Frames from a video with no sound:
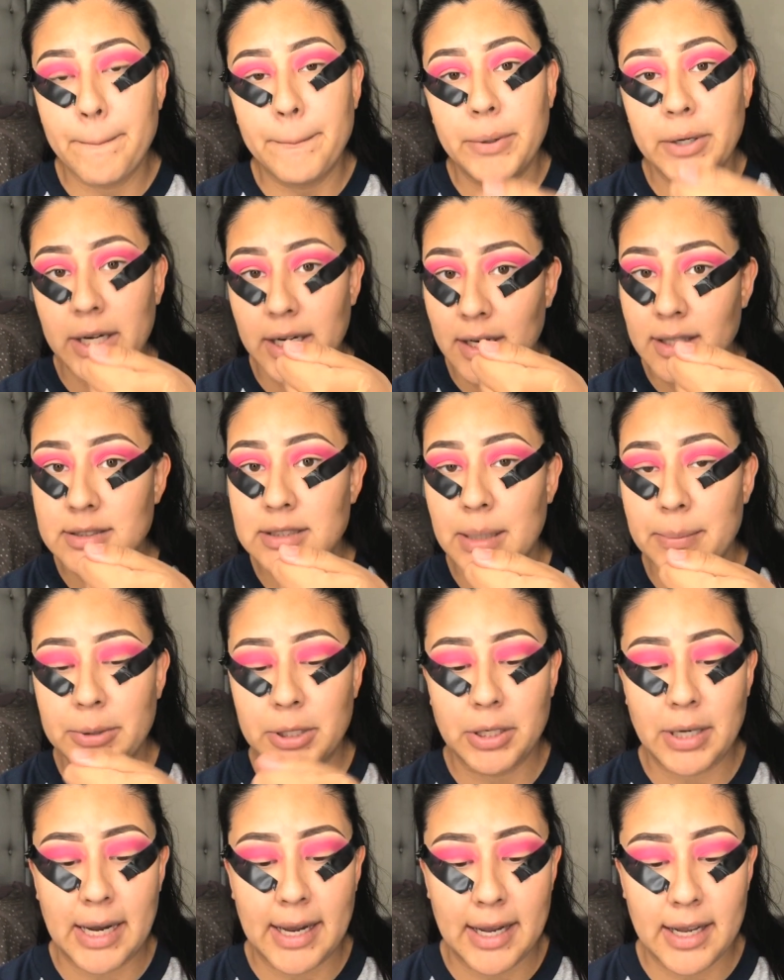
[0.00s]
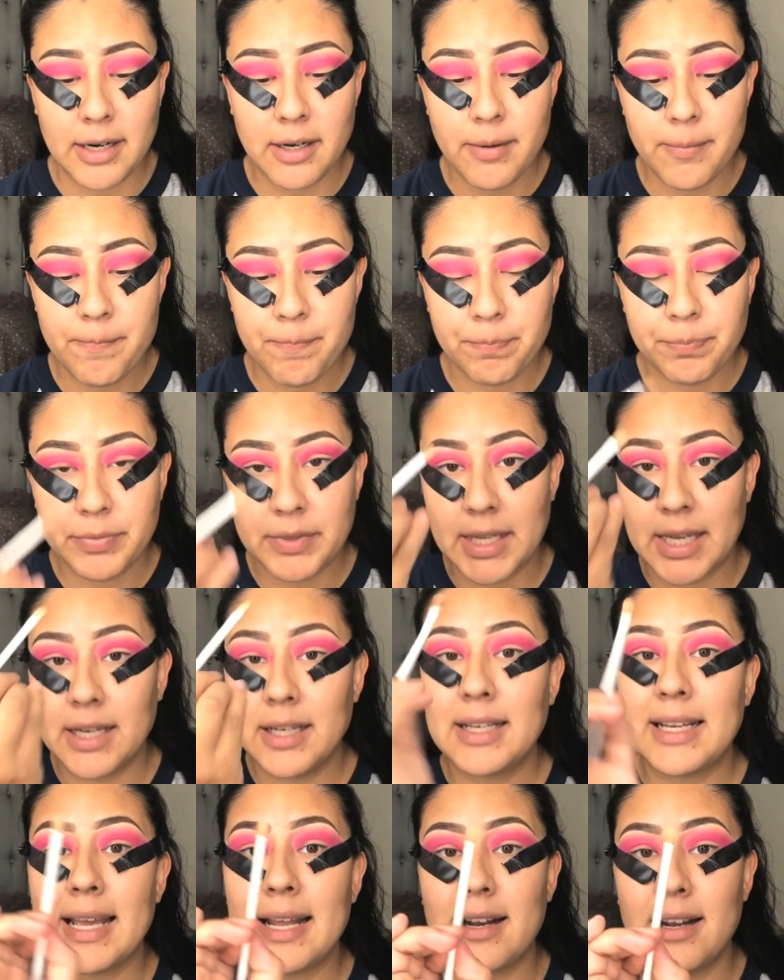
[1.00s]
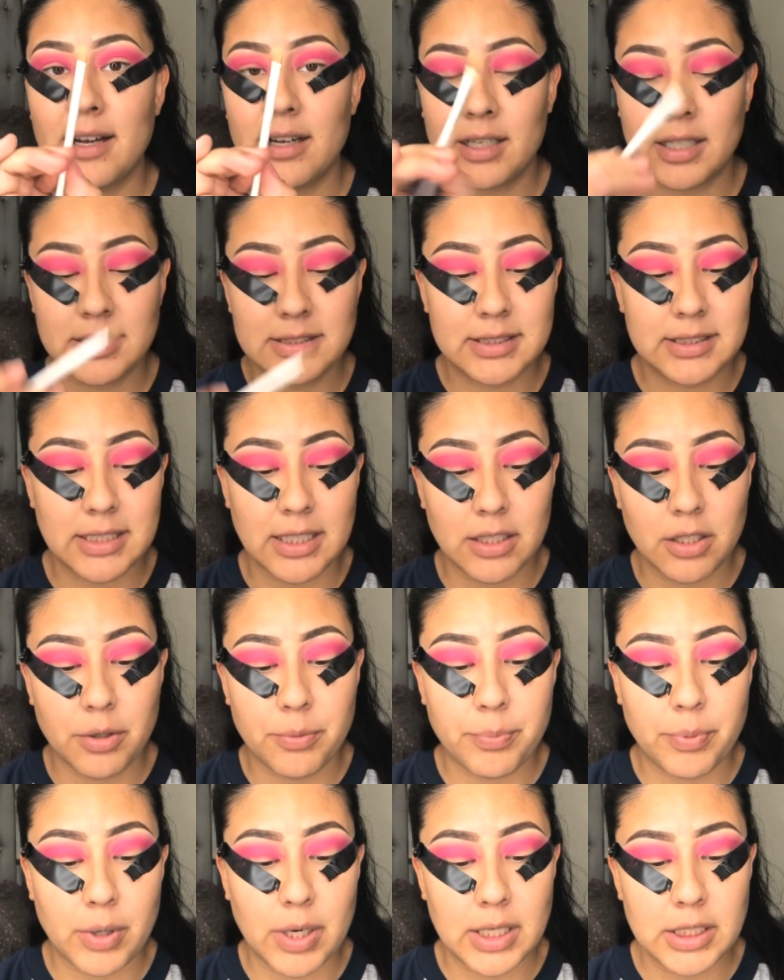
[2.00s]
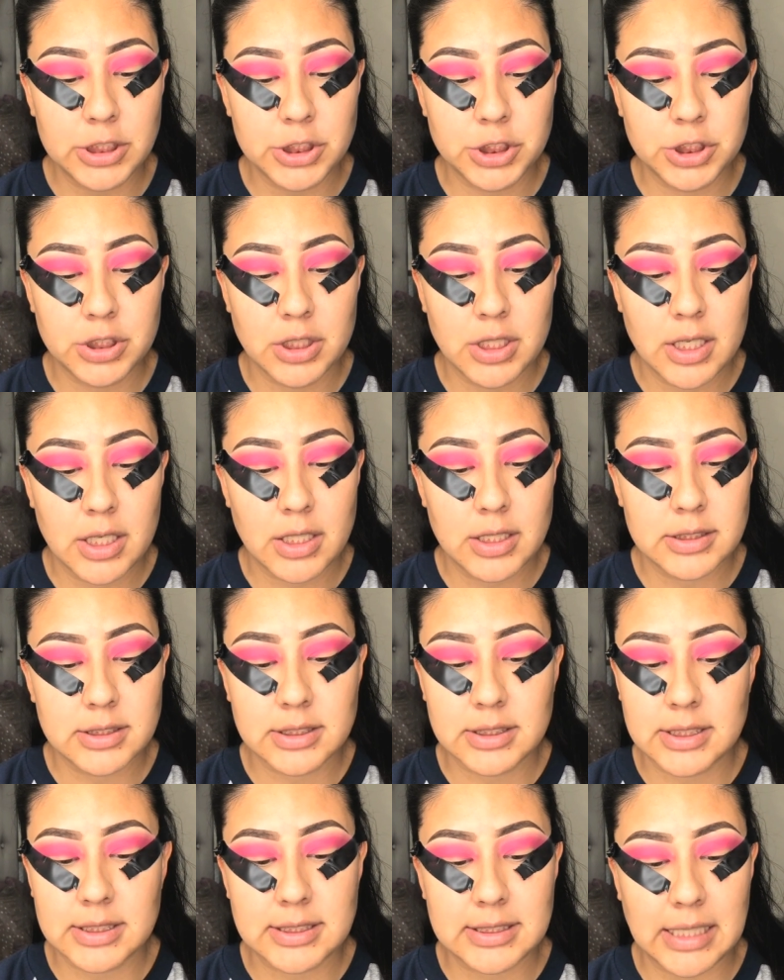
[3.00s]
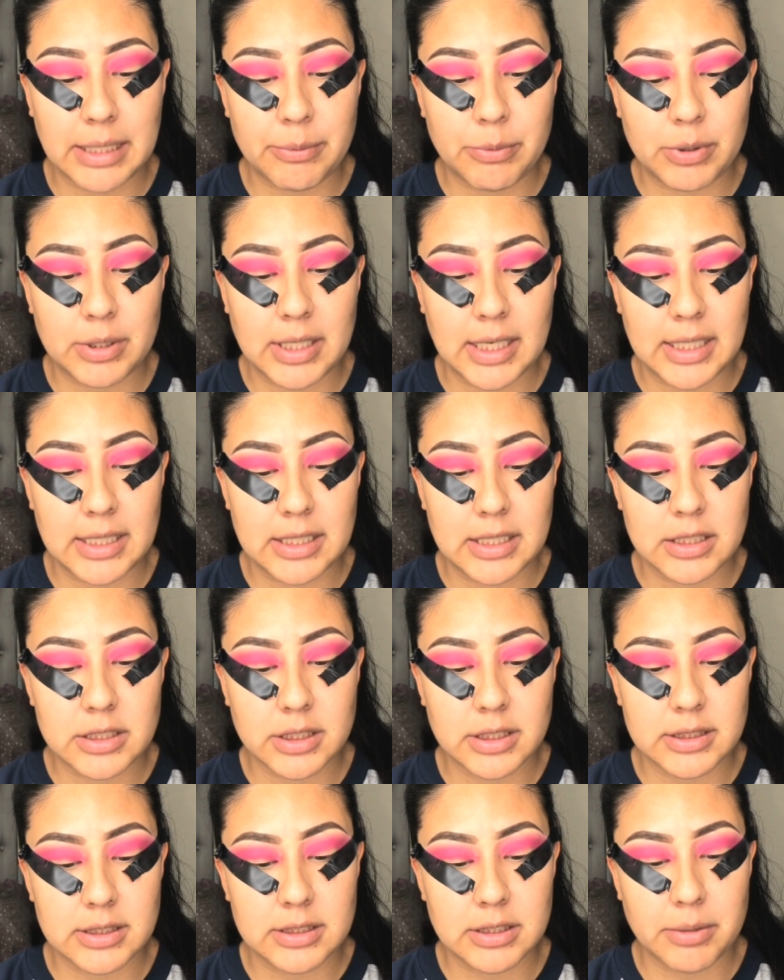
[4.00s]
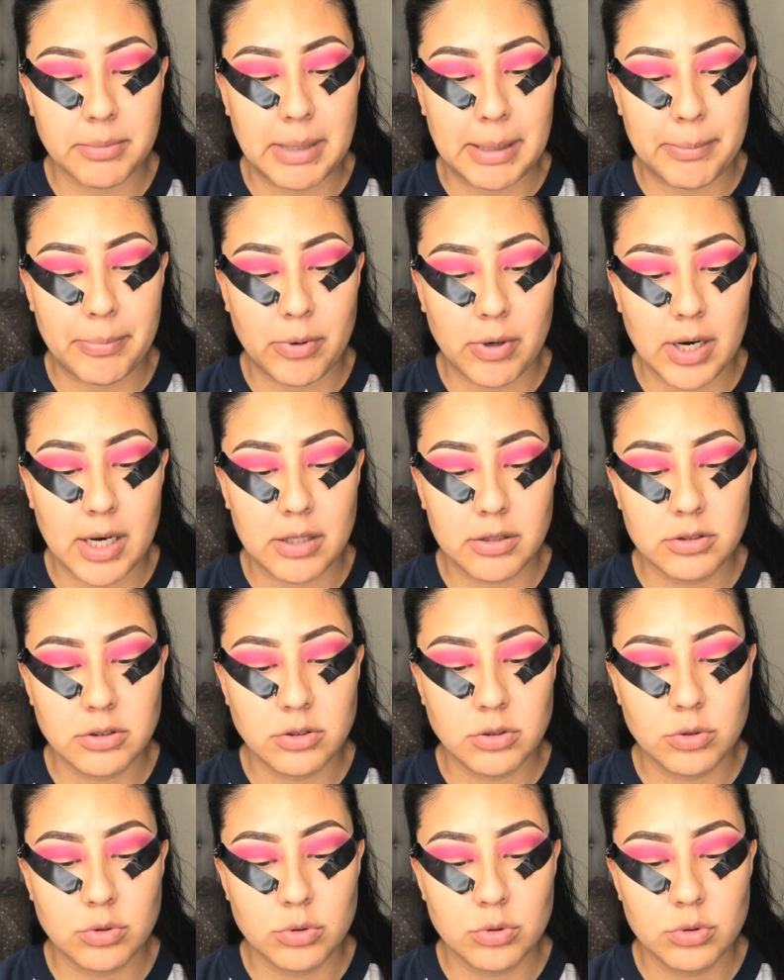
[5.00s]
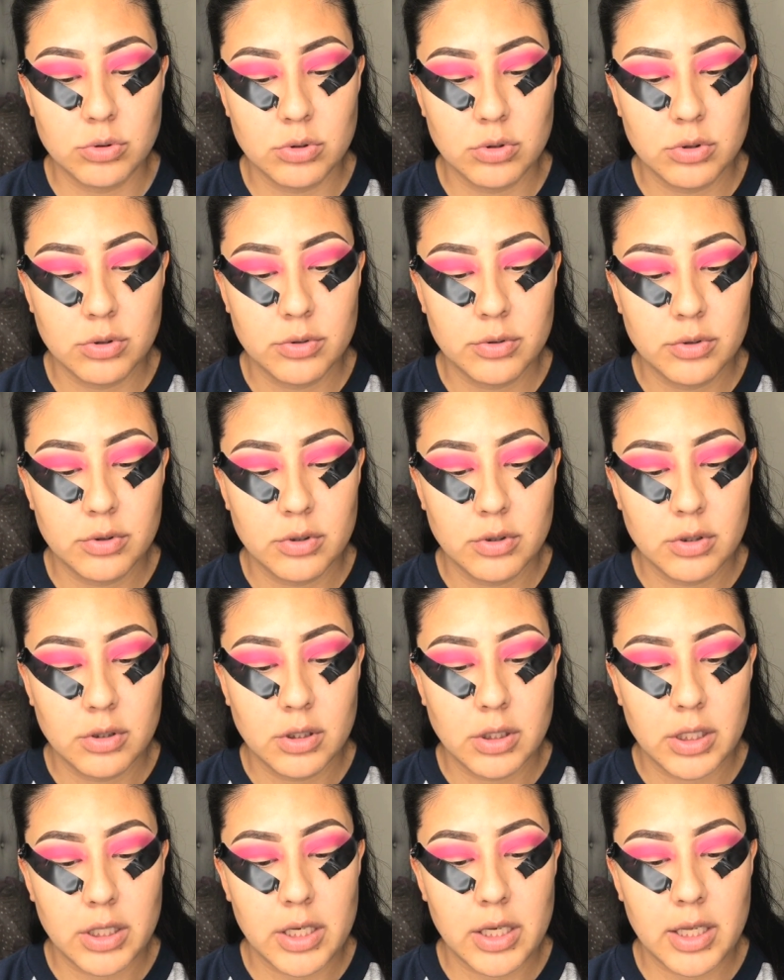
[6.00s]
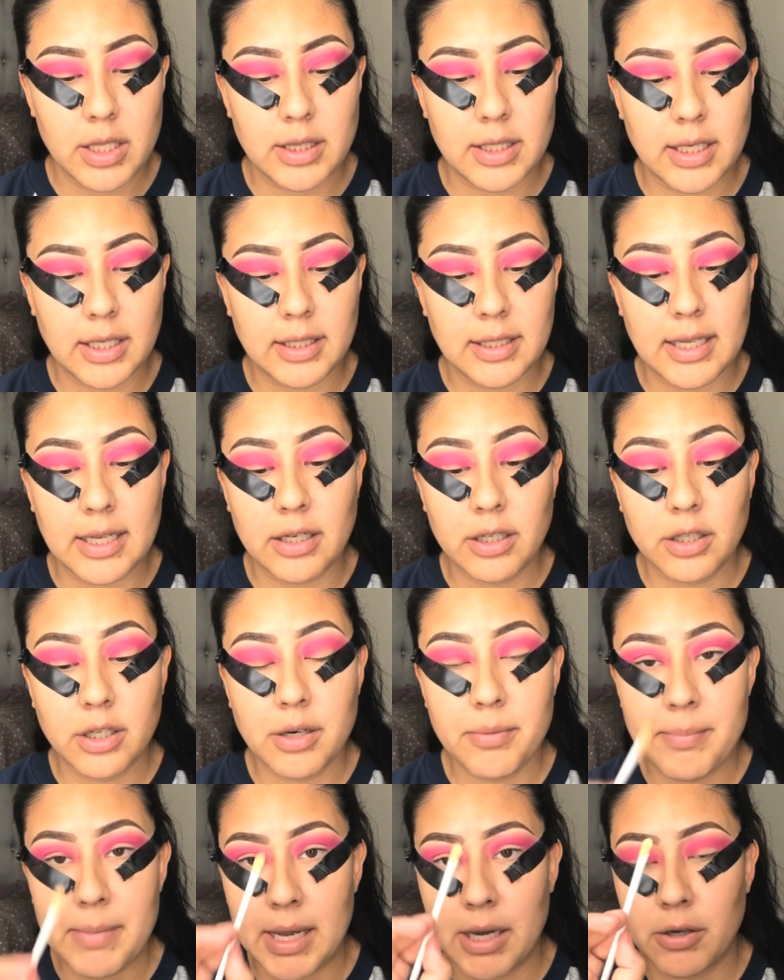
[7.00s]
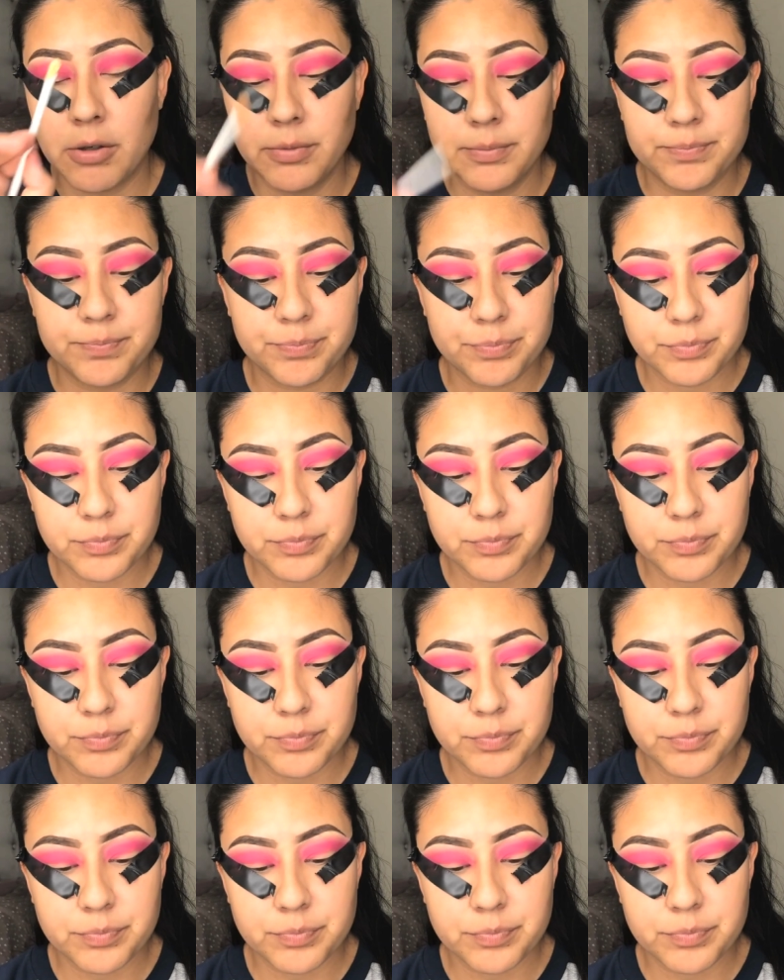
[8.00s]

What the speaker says: put it on top of your hand, then get a concealer brush. It's the same one that I did to conceal my brows. And then get a good amount,